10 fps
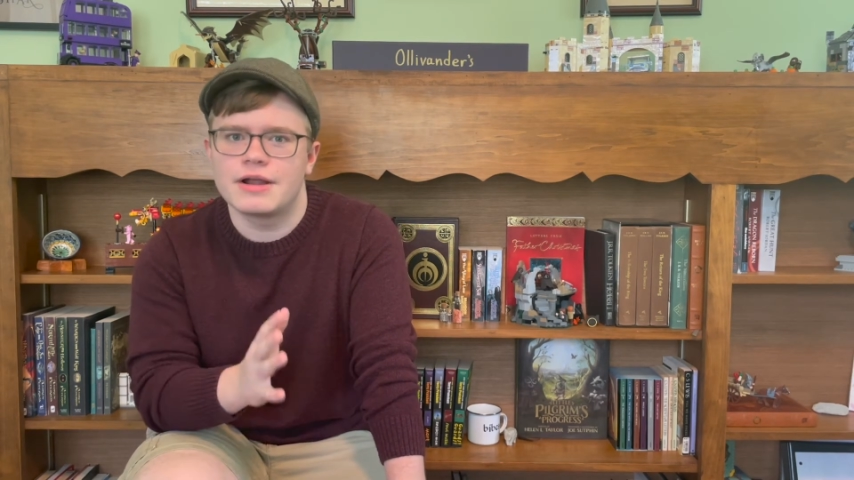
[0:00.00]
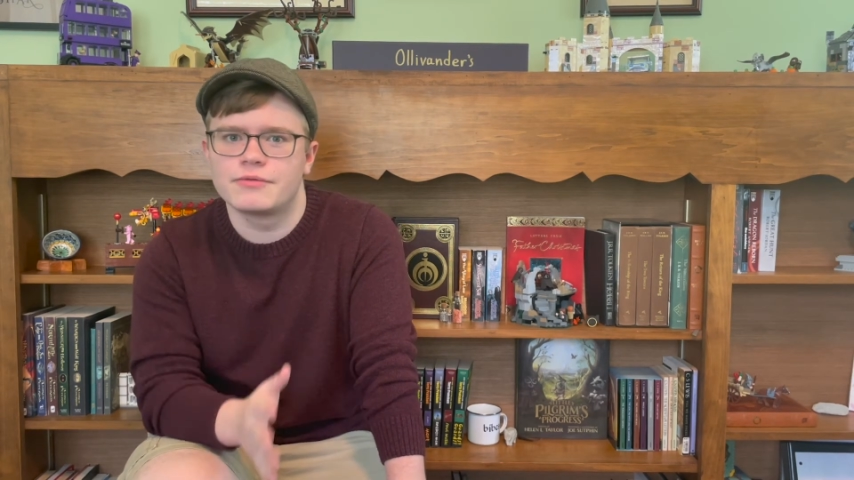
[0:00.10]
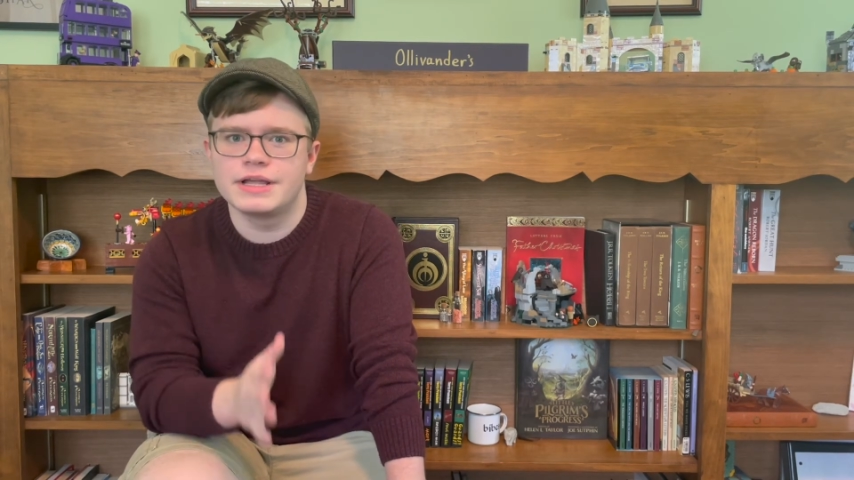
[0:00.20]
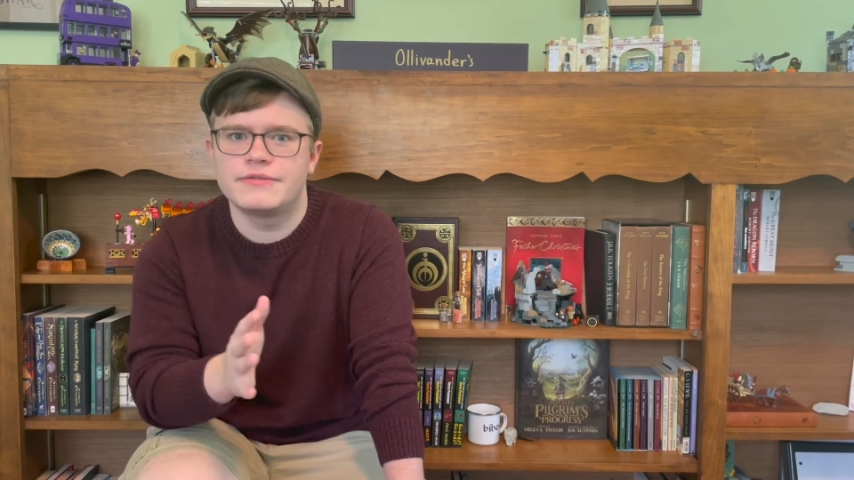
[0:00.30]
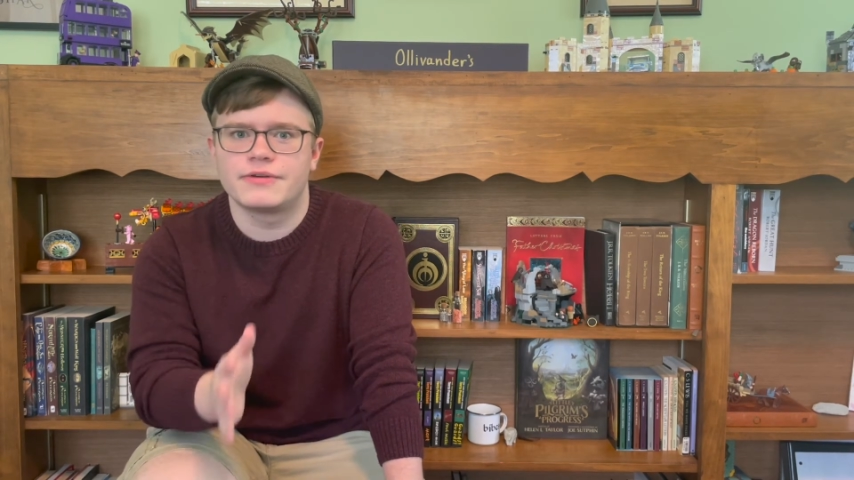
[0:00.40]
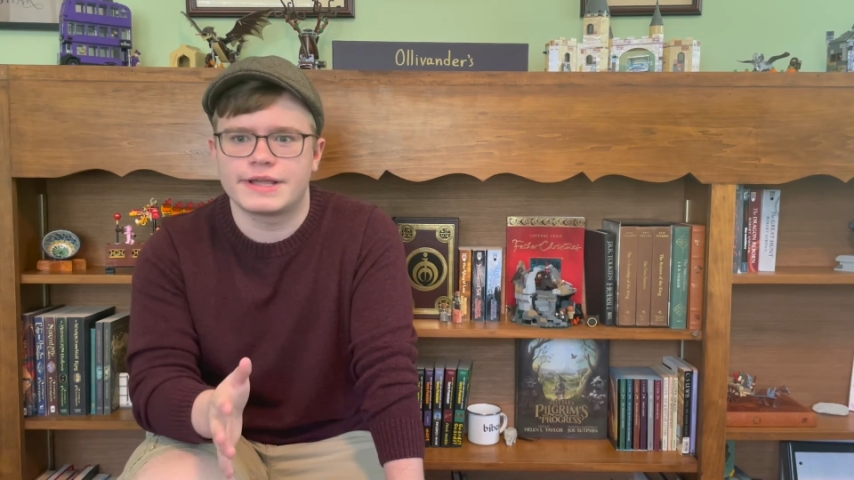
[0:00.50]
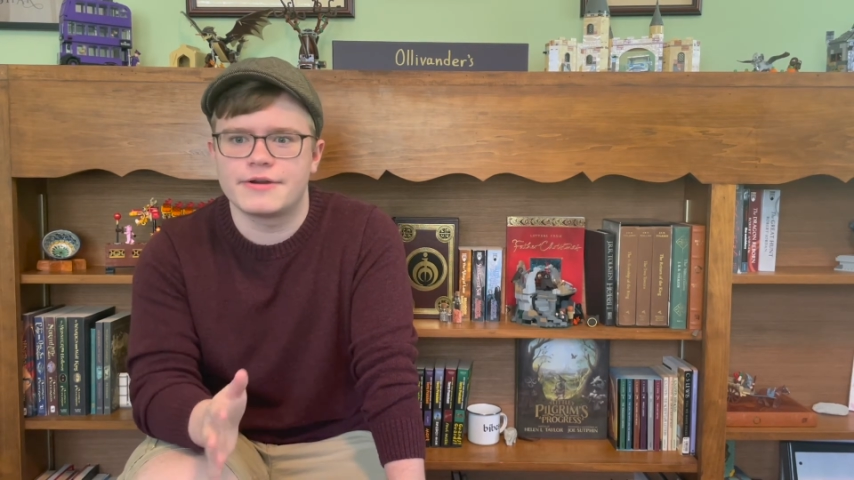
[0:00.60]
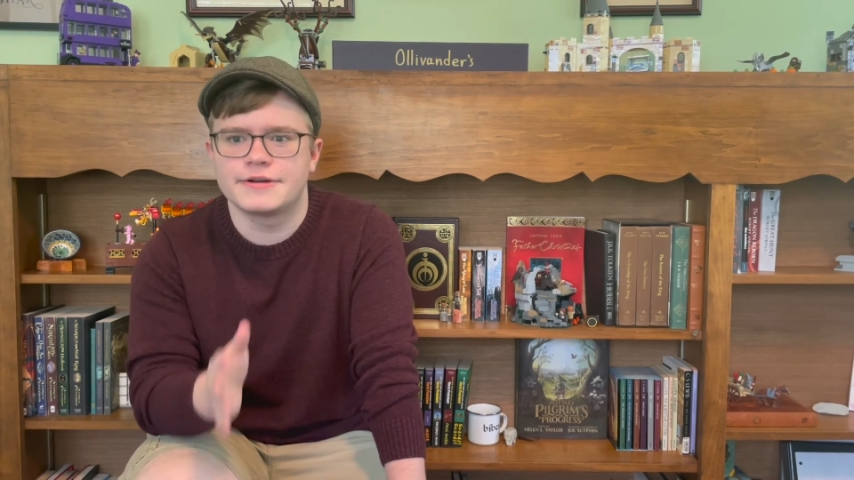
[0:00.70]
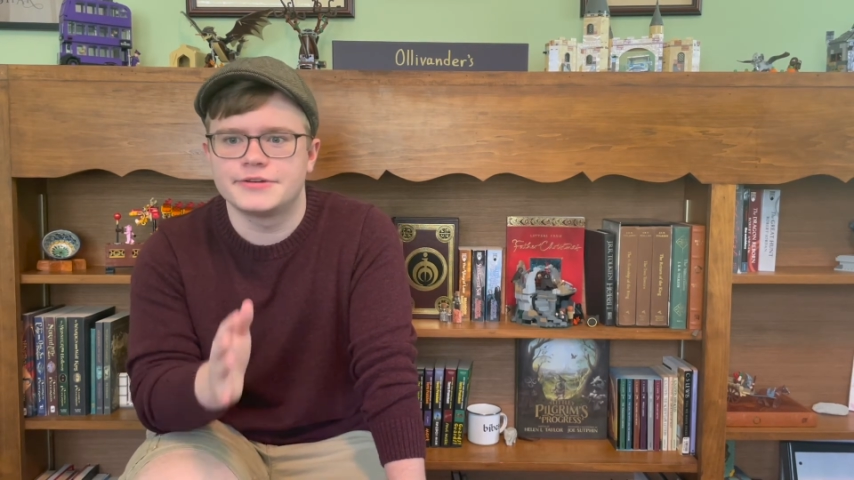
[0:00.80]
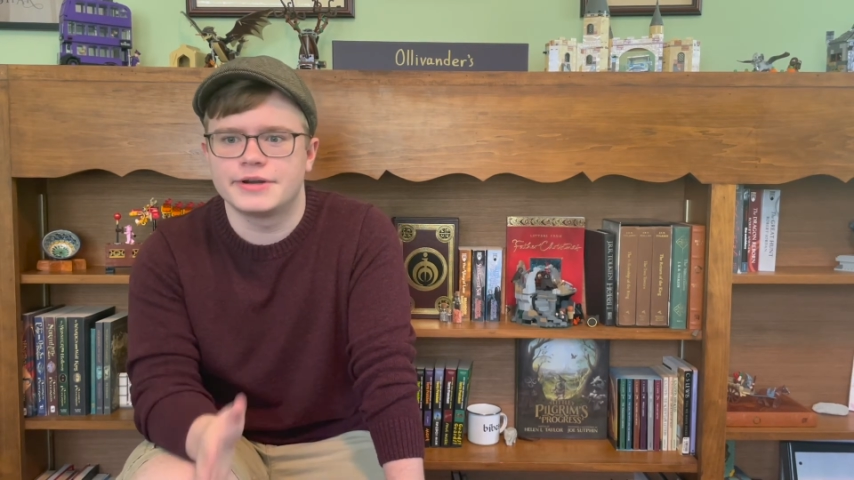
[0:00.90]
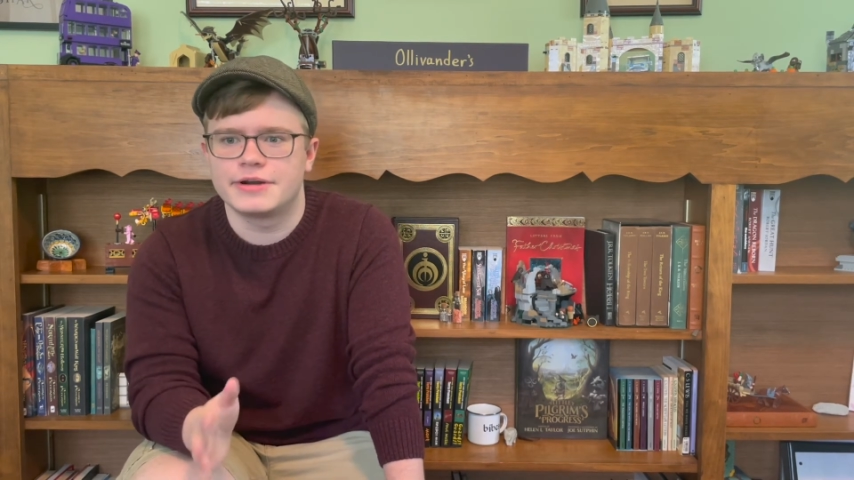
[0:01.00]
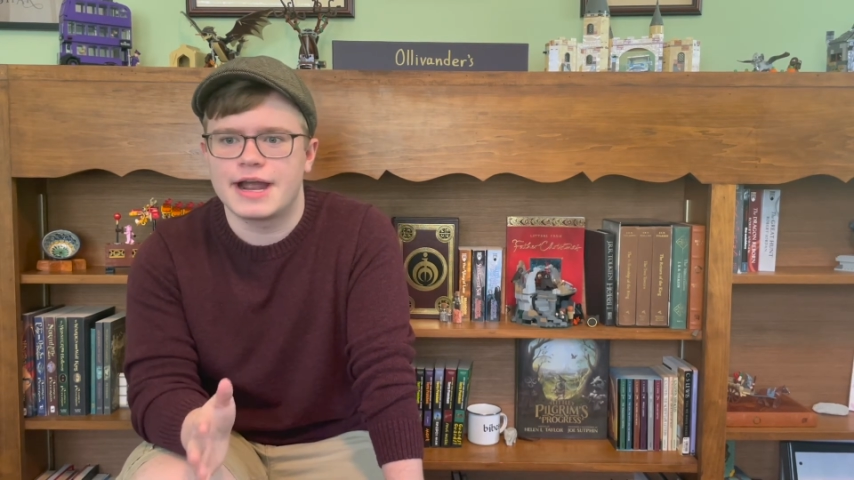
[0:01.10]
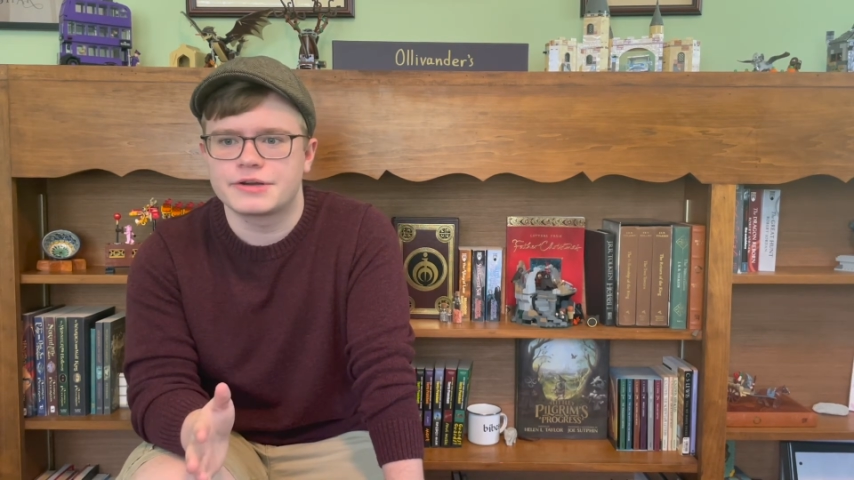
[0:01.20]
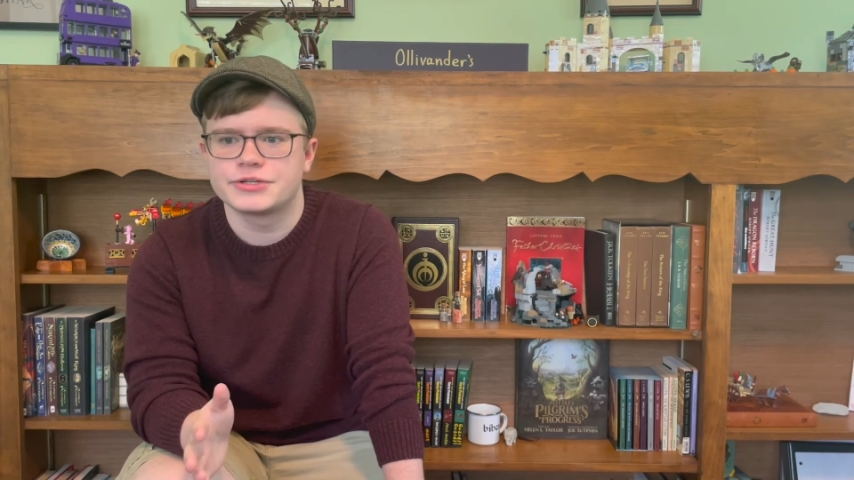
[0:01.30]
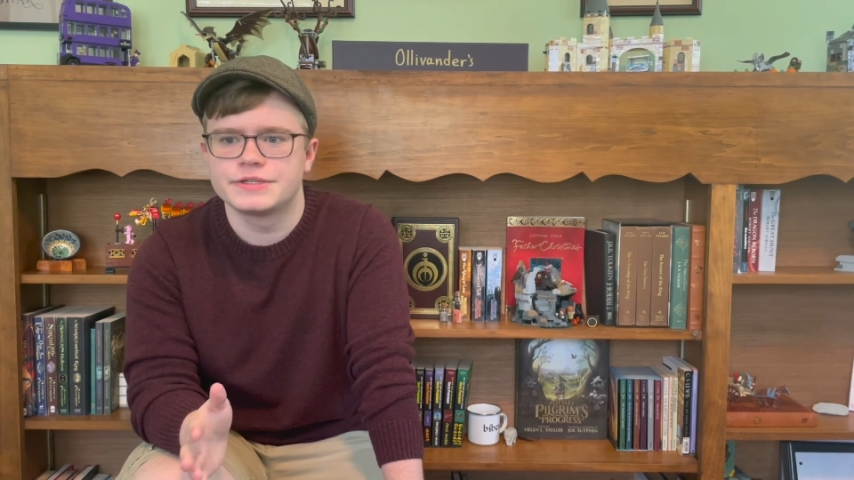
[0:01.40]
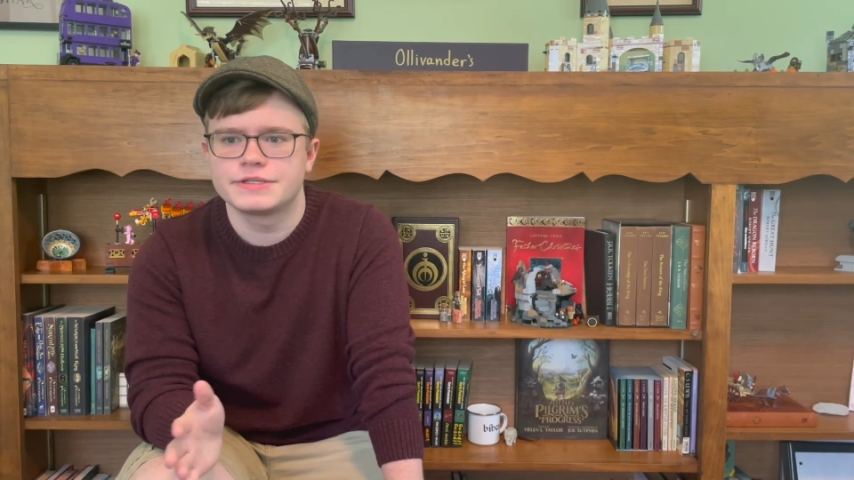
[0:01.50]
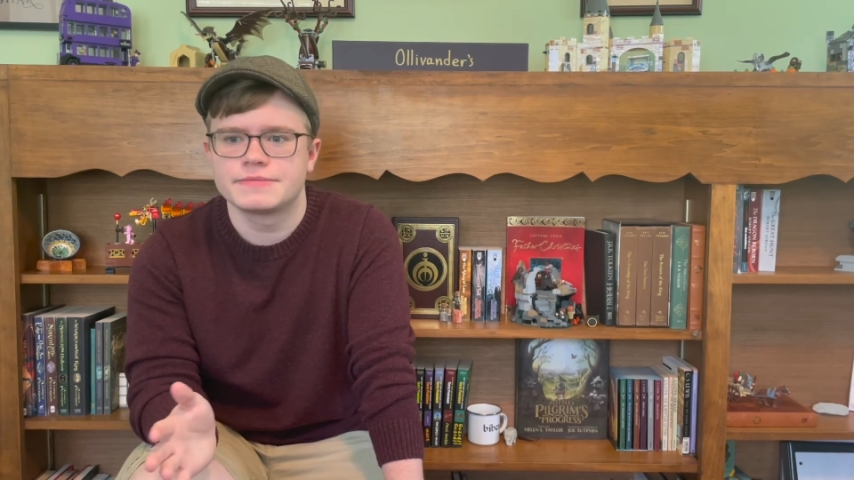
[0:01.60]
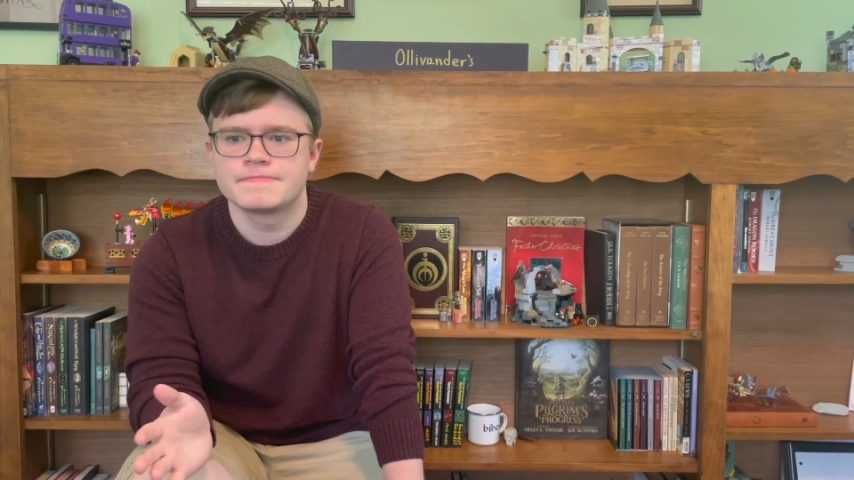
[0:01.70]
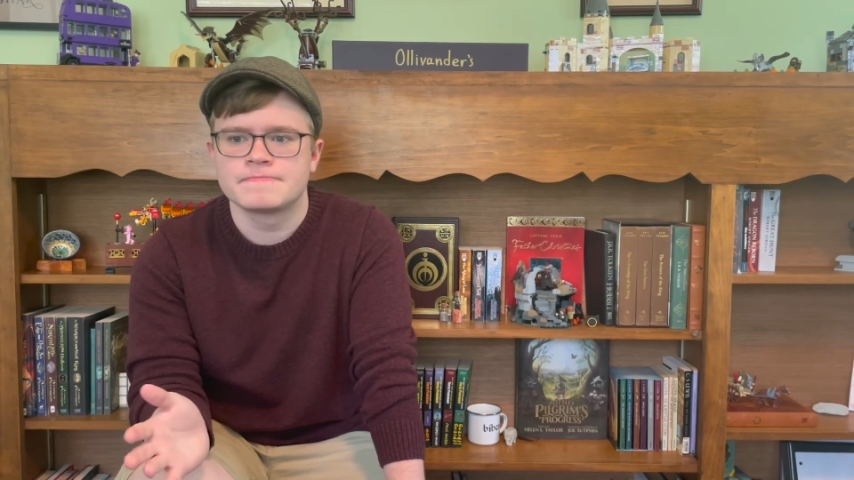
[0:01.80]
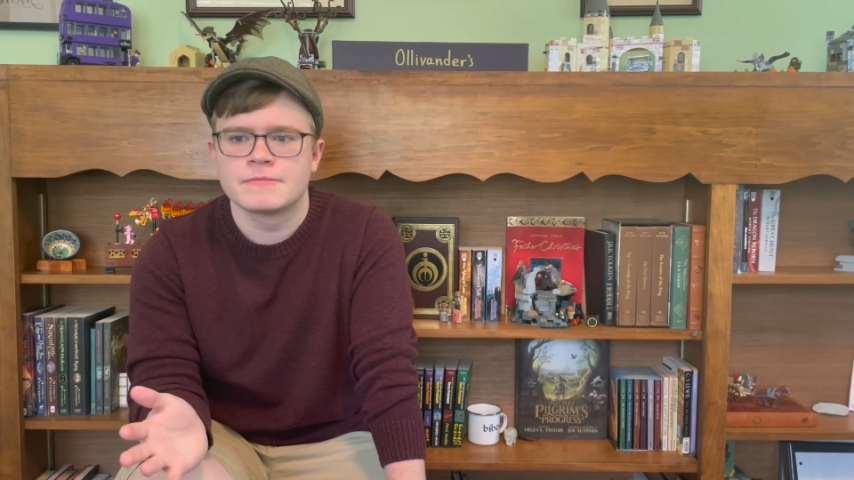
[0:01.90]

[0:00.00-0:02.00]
I read for character interactions,